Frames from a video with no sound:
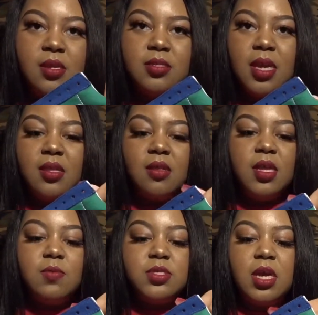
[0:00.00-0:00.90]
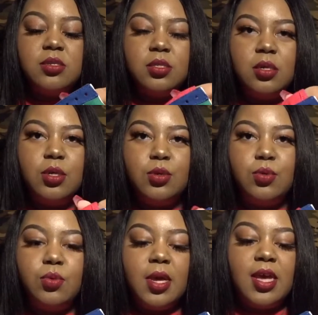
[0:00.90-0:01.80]
So I thought that was also a
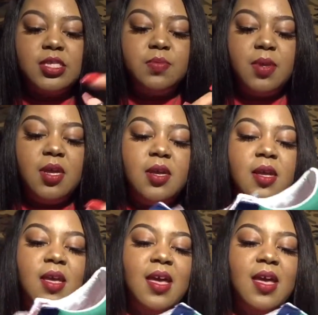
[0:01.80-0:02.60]
cool aspect.